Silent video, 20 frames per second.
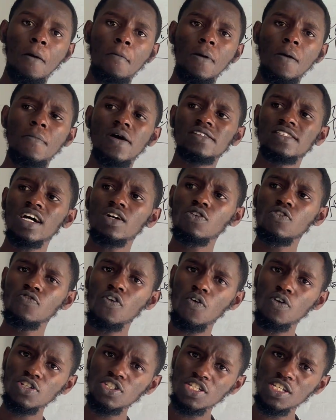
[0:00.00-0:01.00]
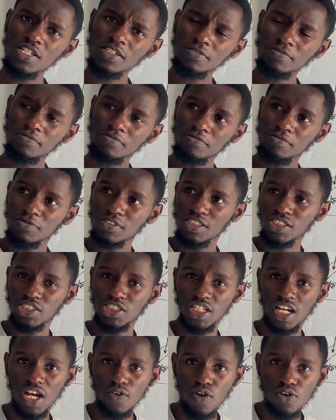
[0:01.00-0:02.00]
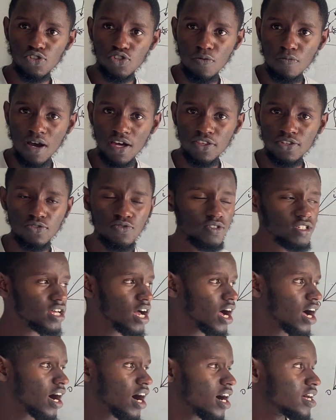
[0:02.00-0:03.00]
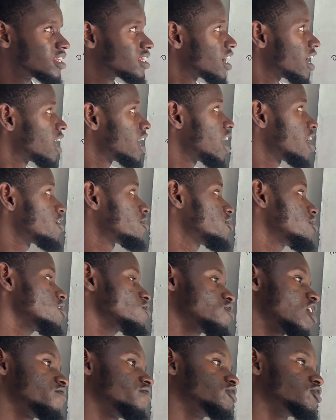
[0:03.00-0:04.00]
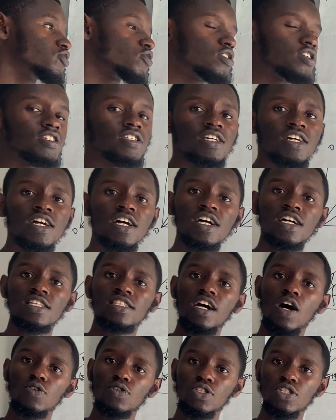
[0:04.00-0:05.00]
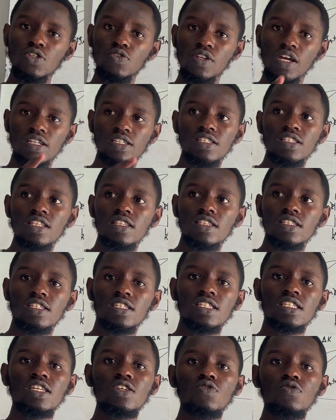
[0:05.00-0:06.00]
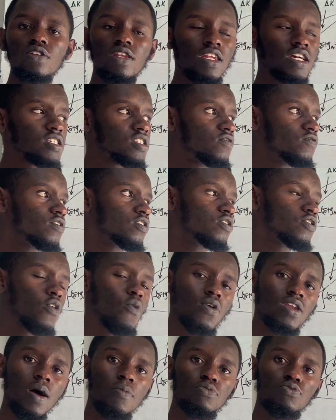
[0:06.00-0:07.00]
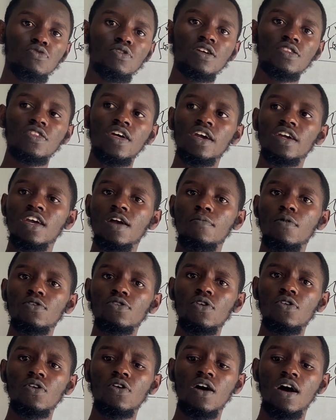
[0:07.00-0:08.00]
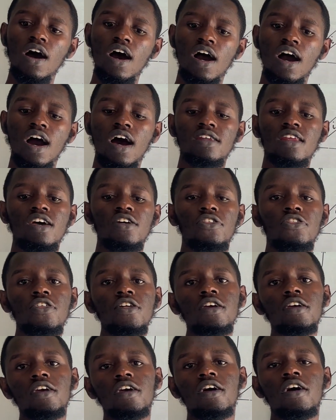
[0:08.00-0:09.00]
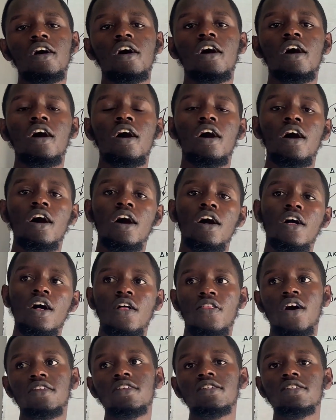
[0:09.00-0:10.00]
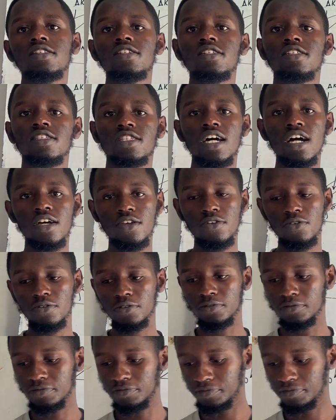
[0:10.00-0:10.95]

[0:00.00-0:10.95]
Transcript: Members, thank you for watching. Solow is your math tutor, and I think you have enjoyed. Now, see you in the next video when I'm doing the AK model, and I think that is it. Thank you.